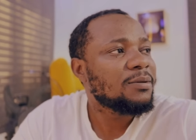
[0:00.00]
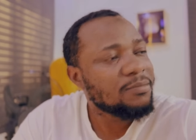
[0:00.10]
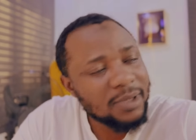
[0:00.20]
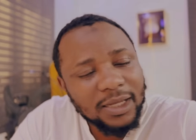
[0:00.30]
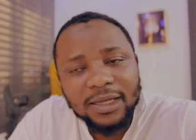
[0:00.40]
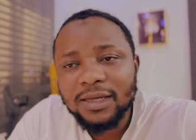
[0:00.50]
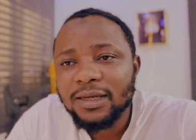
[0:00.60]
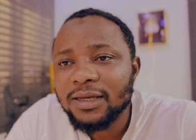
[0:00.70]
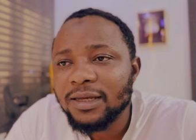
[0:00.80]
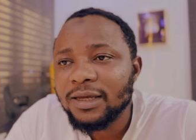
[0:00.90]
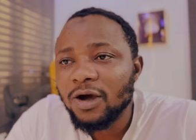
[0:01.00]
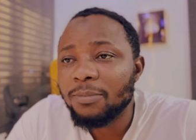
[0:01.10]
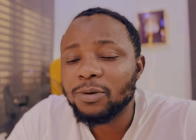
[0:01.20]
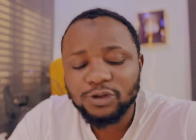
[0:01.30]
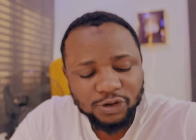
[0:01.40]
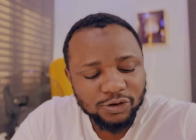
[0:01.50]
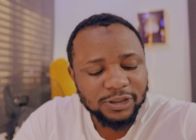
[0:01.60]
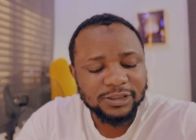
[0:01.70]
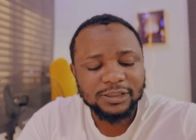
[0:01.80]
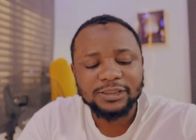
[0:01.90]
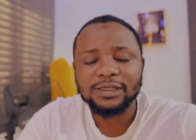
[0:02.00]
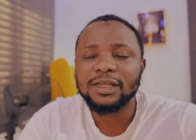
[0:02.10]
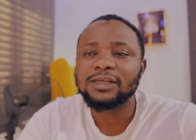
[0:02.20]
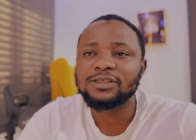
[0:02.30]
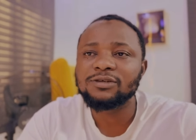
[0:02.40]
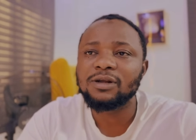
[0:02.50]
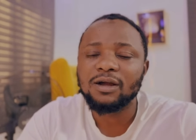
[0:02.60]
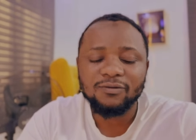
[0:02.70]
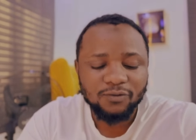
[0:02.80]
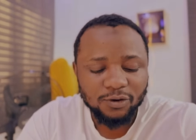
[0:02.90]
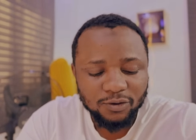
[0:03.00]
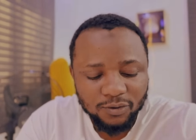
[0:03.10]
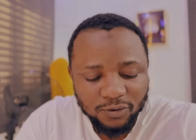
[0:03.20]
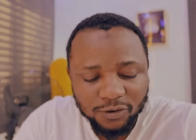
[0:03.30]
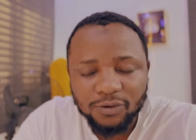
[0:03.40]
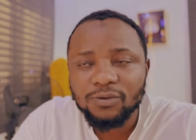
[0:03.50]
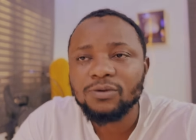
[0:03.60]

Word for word: Make opportunities in Nigeria for youth